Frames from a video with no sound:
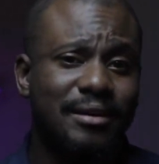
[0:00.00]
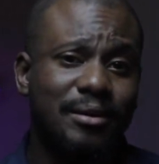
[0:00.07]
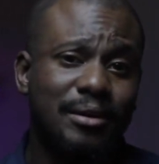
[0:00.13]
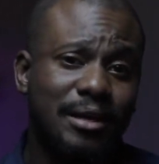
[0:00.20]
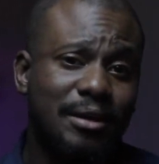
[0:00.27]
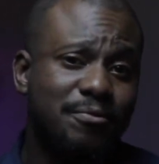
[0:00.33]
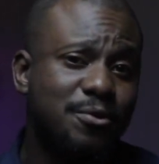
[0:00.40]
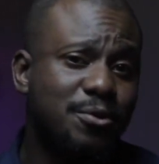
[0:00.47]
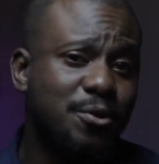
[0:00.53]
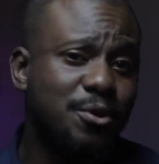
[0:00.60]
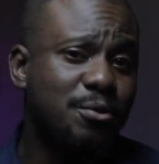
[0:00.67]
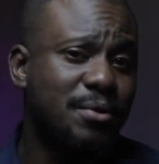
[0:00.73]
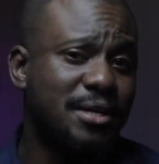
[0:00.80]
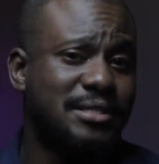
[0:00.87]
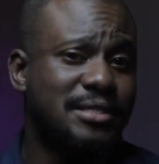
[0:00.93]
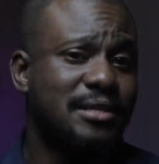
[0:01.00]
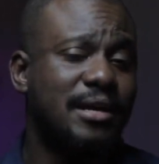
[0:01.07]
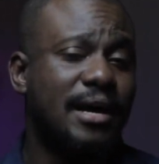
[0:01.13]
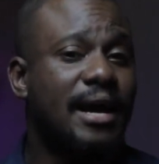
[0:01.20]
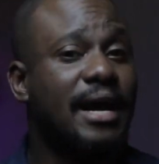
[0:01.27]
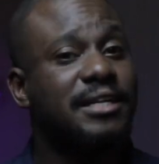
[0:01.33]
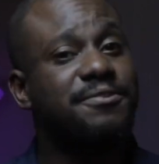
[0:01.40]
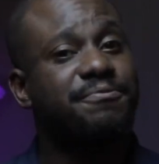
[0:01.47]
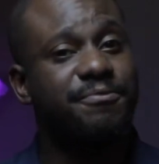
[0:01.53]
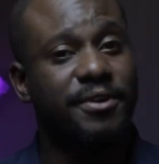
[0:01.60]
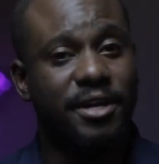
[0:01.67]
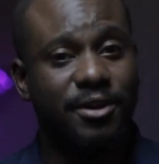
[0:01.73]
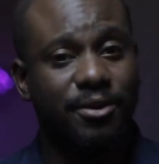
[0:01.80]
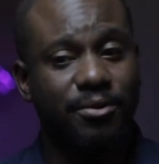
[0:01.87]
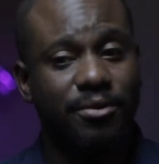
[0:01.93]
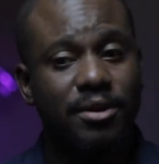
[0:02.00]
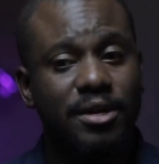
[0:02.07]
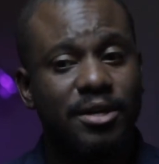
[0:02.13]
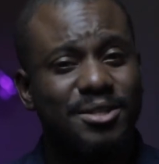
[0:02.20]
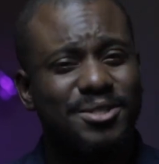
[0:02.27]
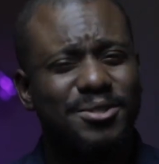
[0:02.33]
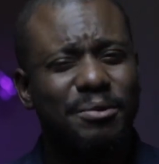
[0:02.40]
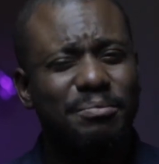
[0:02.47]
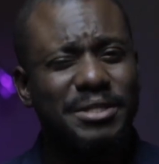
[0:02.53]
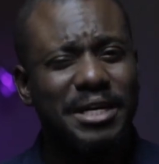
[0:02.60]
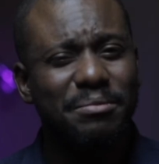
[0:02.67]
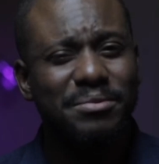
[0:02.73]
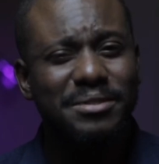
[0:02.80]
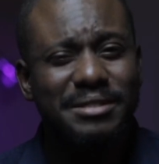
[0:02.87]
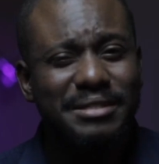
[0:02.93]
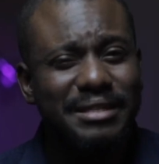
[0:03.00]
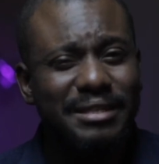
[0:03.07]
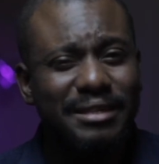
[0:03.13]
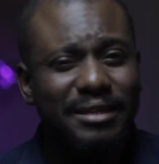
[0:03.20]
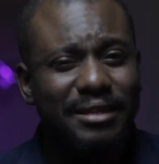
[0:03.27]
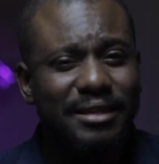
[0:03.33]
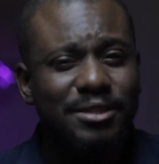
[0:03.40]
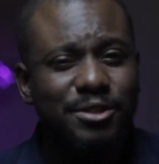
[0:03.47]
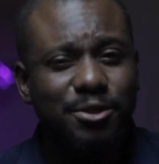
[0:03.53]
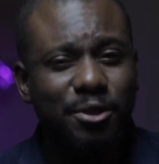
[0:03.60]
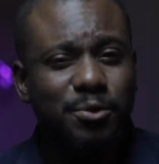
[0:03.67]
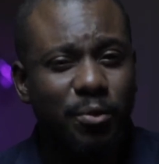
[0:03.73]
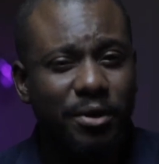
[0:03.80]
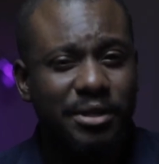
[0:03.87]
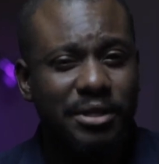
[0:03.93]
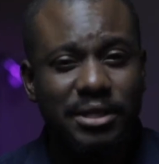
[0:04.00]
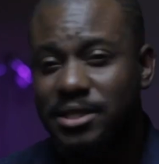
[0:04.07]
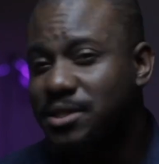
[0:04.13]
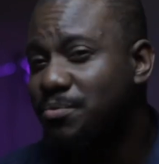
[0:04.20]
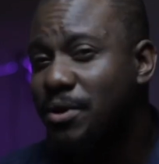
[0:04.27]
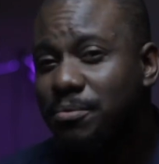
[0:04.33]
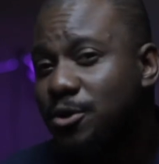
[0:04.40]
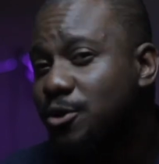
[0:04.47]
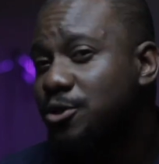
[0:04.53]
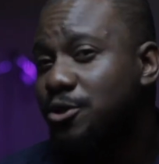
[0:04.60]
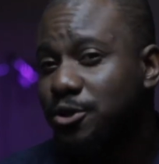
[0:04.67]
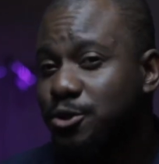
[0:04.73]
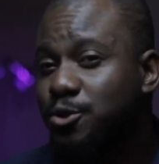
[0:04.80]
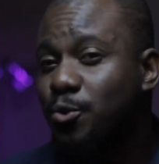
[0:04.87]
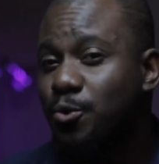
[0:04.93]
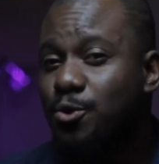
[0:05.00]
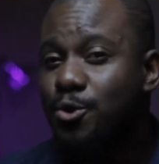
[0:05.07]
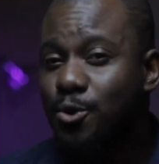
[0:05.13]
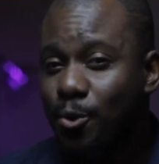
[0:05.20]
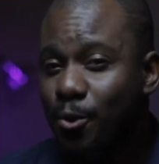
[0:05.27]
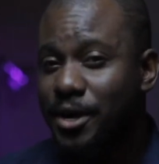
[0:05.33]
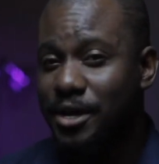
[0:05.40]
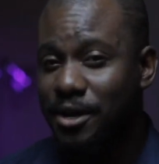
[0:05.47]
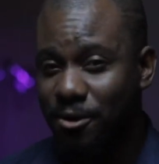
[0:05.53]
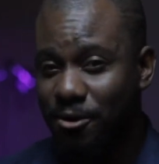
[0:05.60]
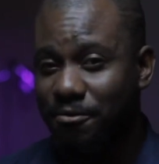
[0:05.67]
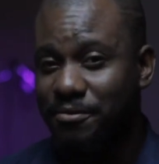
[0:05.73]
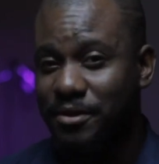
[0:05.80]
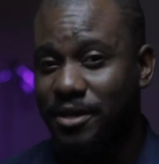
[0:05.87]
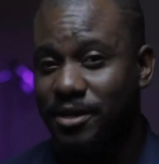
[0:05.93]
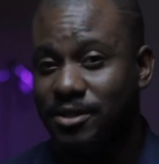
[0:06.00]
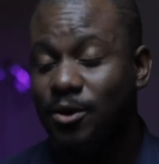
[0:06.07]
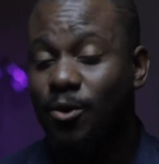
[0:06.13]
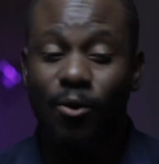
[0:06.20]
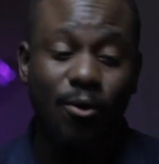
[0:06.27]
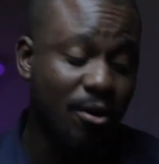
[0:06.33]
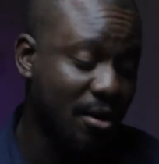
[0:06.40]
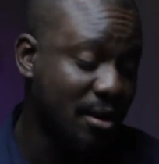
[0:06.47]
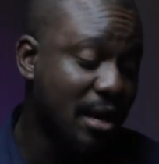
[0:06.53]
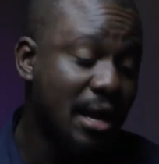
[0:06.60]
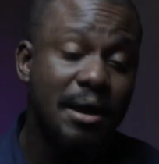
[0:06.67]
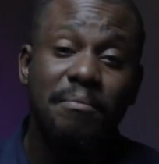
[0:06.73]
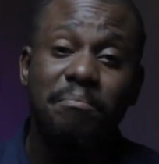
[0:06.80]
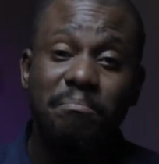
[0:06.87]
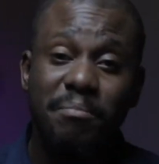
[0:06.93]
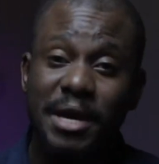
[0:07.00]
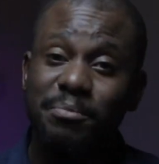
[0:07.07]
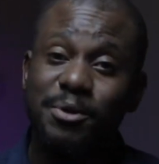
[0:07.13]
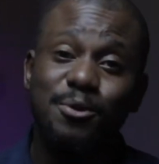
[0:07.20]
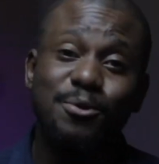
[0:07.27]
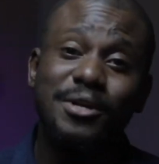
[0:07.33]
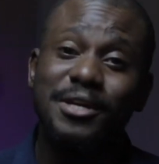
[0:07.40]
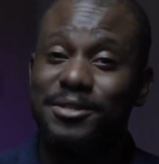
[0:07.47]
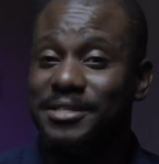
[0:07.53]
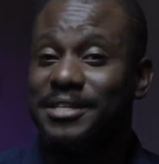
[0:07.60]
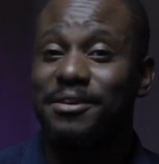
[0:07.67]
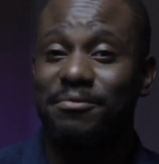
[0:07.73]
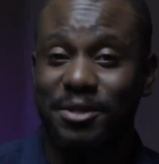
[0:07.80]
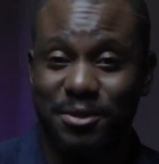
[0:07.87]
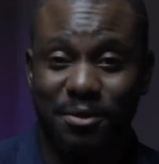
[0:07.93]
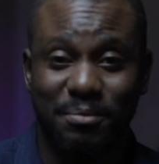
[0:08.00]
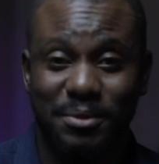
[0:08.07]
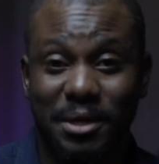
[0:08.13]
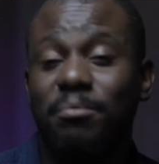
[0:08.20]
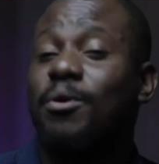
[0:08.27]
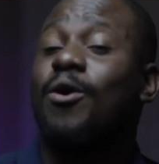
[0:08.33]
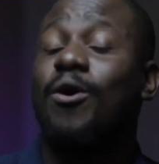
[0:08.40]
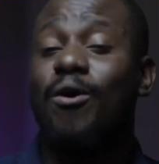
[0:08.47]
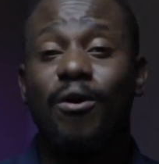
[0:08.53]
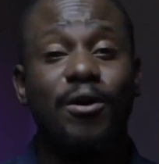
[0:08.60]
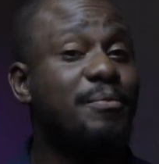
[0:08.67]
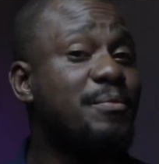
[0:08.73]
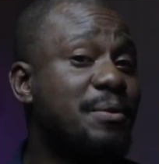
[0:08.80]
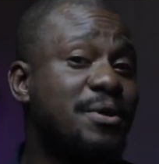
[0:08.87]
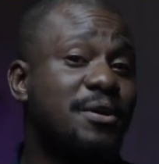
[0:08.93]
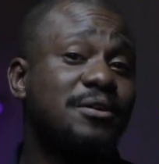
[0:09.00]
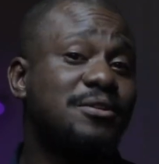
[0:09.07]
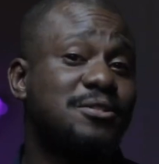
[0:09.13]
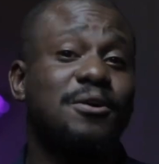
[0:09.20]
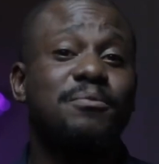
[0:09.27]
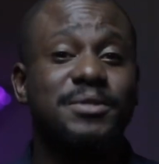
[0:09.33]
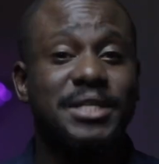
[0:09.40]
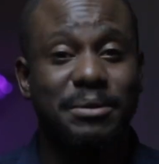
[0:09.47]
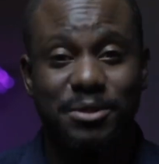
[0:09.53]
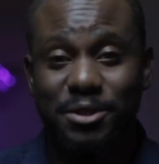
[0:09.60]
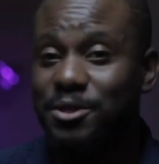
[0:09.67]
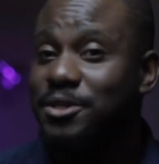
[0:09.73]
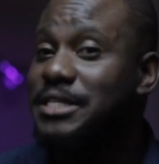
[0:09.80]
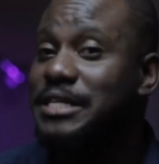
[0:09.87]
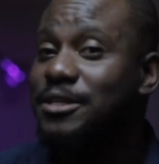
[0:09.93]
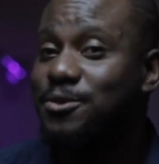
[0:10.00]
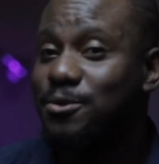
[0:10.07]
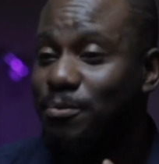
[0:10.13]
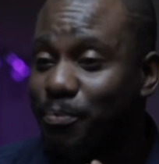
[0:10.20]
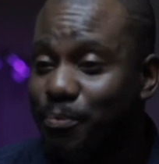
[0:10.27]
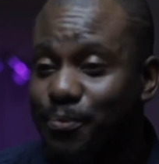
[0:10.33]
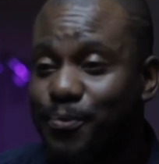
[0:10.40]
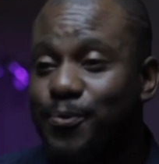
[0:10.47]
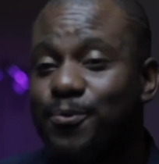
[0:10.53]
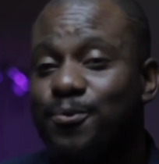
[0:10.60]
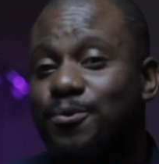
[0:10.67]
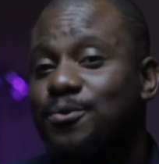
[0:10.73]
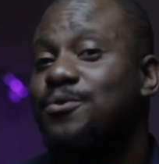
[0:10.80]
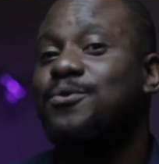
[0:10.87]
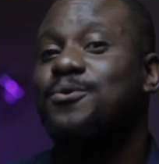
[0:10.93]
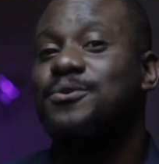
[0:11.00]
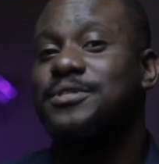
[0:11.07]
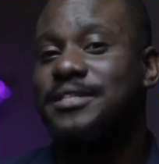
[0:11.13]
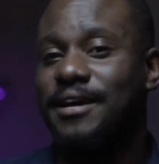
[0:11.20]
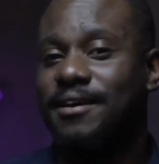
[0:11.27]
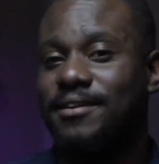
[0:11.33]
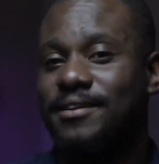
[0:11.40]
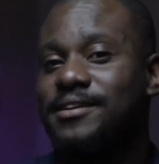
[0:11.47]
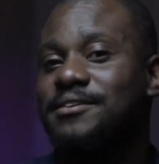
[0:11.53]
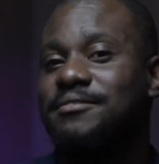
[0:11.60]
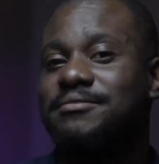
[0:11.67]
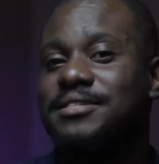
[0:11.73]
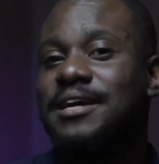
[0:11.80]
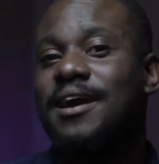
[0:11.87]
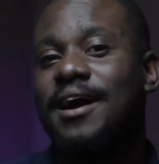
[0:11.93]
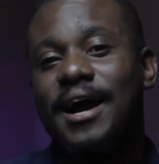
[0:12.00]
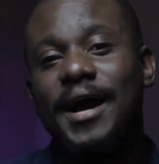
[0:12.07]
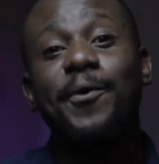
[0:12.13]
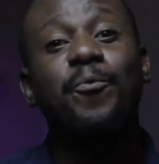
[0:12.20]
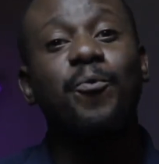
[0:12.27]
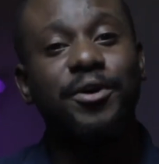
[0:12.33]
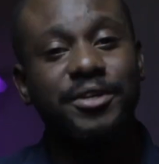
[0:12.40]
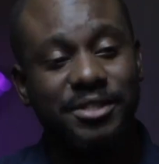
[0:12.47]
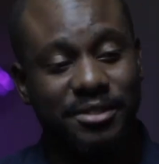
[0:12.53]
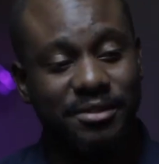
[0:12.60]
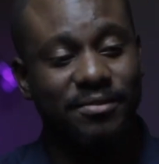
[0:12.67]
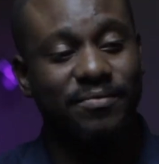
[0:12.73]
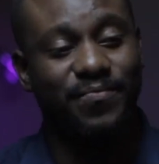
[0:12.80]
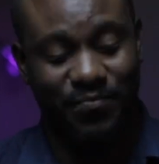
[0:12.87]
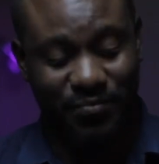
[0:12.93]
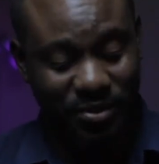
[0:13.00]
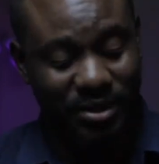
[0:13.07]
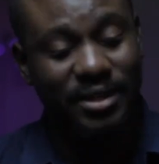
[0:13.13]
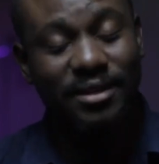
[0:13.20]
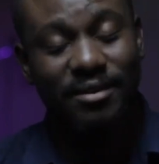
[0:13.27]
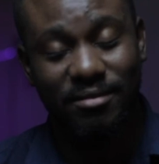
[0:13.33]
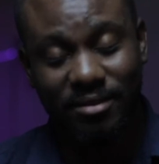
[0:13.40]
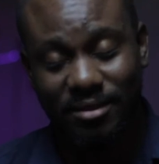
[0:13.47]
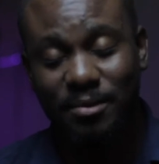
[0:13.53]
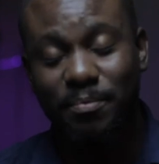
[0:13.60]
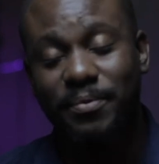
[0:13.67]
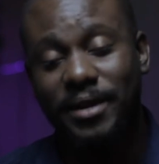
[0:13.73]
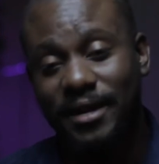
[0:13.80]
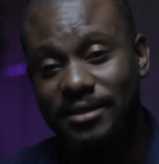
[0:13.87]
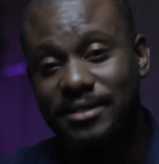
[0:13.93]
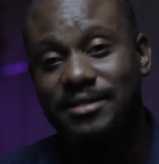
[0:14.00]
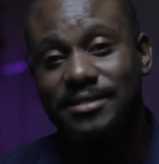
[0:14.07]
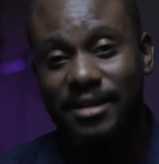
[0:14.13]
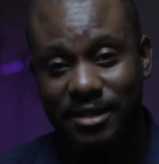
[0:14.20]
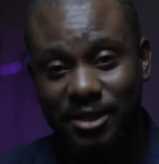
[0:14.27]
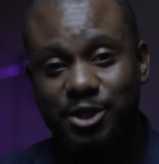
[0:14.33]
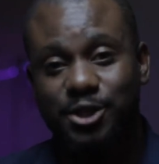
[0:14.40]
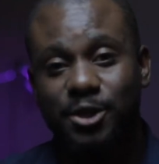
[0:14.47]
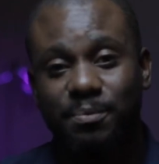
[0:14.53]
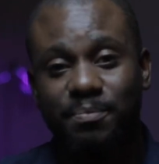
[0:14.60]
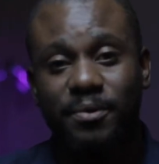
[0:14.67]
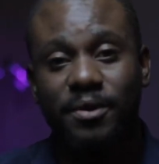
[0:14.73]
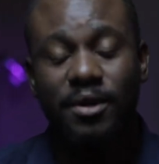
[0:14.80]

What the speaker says: even though you may see that as failure, sometimes it's just what it is. Maybe you just don't know enough yet, or maybe you need to give it some time, or maybe sometimes you just need to prune those dead leaves and watch the plants take shape,